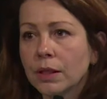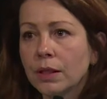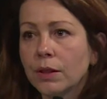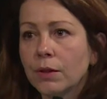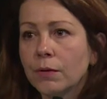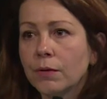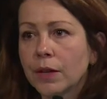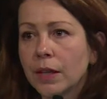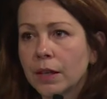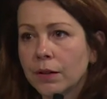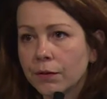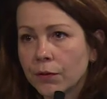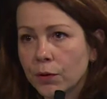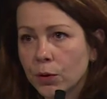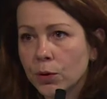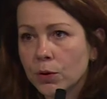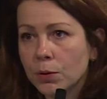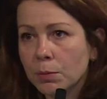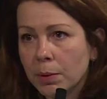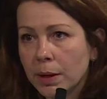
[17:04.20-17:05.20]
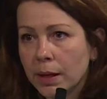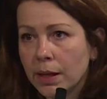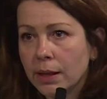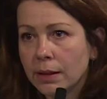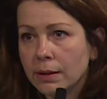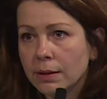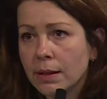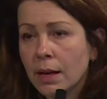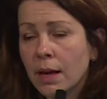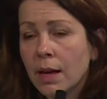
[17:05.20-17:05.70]
in the very first
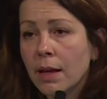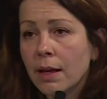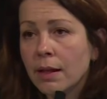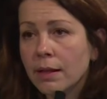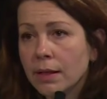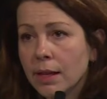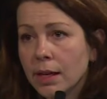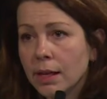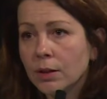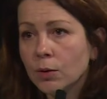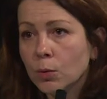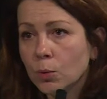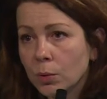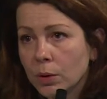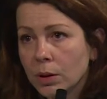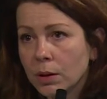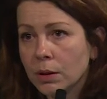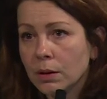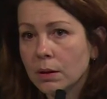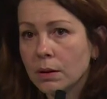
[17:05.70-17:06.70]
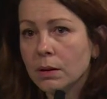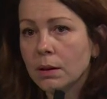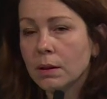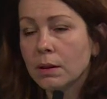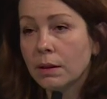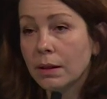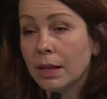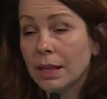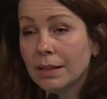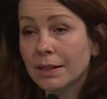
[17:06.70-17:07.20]
place.
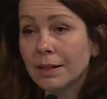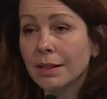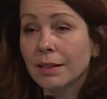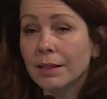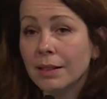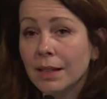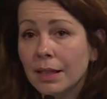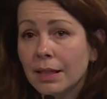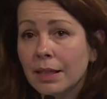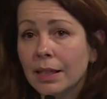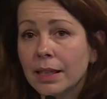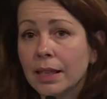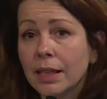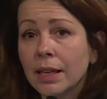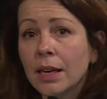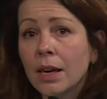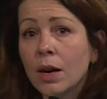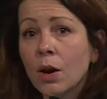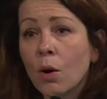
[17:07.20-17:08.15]
That's exactly